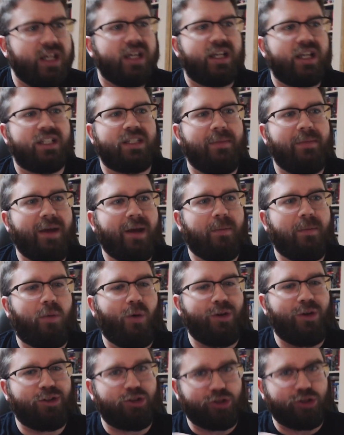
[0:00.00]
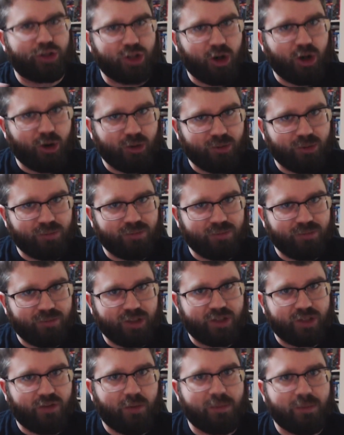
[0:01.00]
because they made a point to show
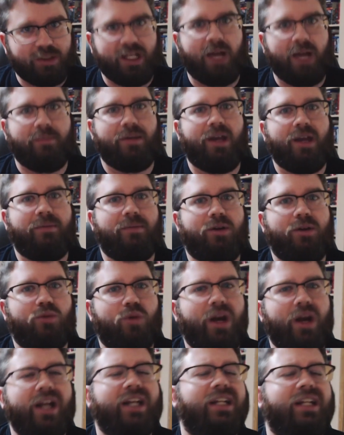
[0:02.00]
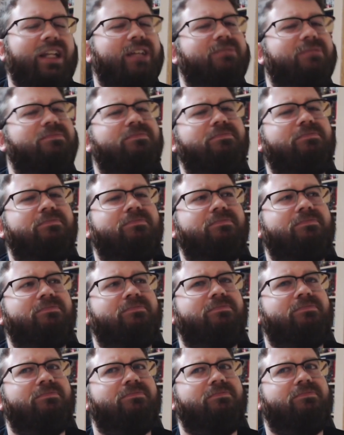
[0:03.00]
this film has not yet been rated. Like,
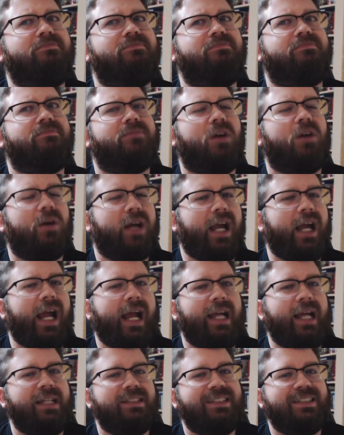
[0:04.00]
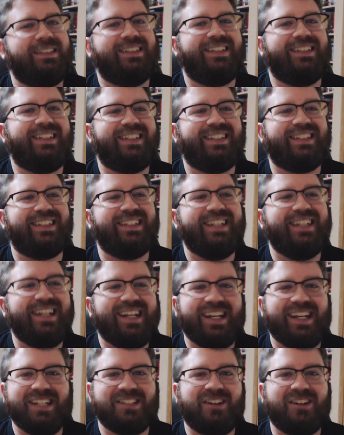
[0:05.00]
okay.
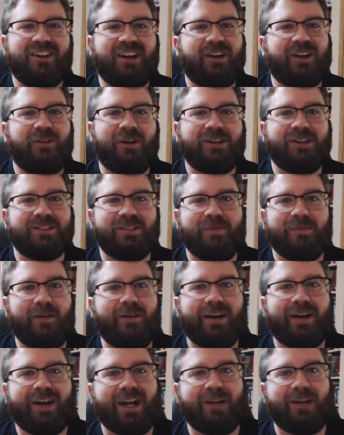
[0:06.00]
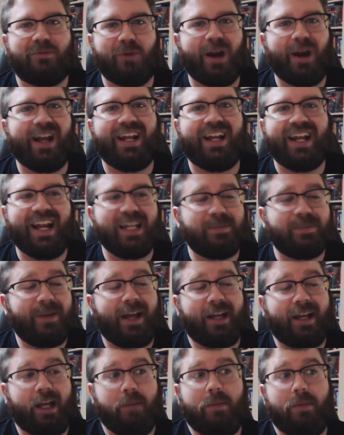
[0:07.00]
Is there any question about what kind of rating it has to
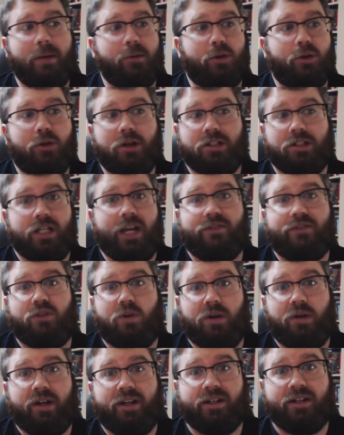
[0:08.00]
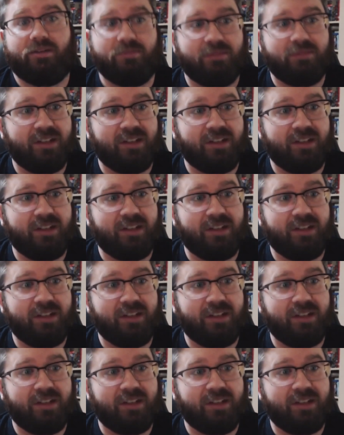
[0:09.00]
be? Maybe there is. I have no idea.